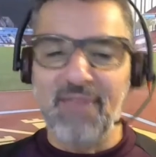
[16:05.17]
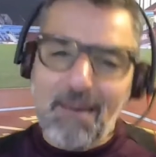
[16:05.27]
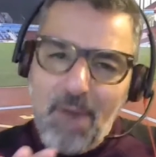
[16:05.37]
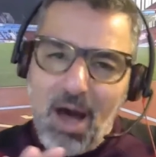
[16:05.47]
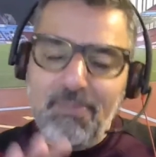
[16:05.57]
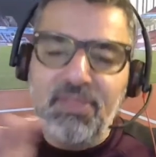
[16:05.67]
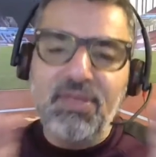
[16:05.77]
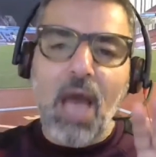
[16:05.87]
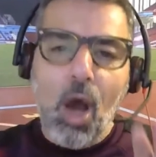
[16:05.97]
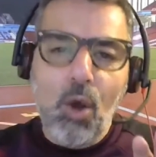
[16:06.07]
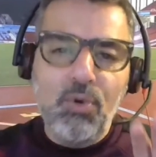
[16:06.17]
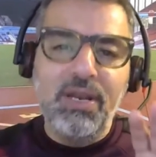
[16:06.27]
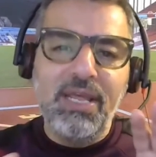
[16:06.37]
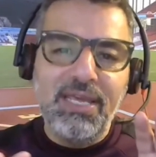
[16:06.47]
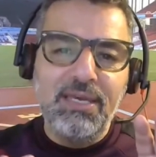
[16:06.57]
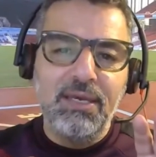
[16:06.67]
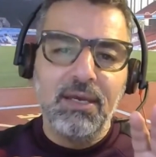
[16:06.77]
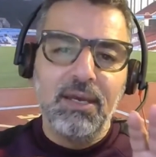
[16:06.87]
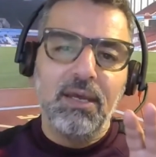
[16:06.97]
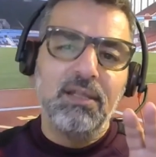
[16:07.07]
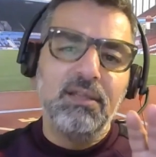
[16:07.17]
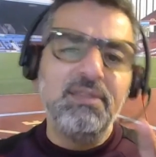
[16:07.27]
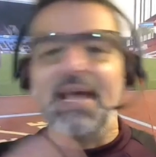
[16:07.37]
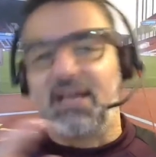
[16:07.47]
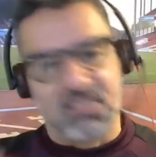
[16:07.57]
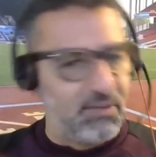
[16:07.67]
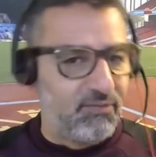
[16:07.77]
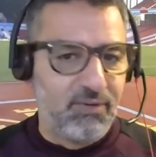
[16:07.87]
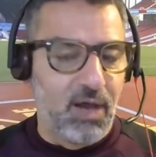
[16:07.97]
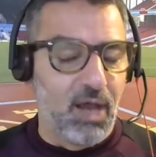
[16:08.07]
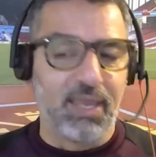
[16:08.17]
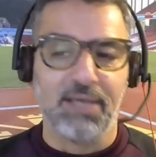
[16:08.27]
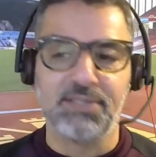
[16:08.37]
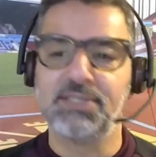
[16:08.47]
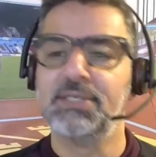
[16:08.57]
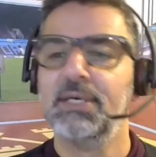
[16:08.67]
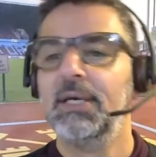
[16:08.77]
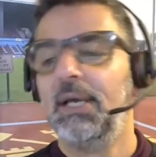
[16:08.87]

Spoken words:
That might be the only negative, I guess.